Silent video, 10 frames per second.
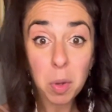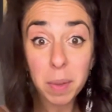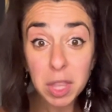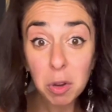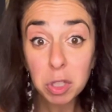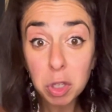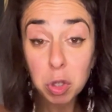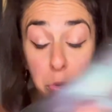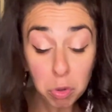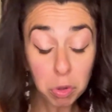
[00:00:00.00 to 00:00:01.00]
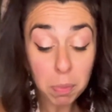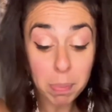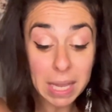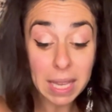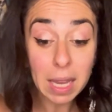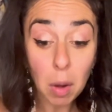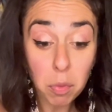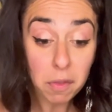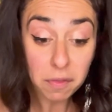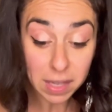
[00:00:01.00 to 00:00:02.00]
but there is a truth being
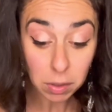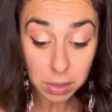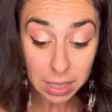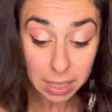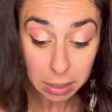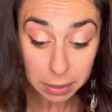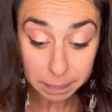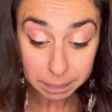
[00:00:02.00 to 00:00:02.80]
revealed here.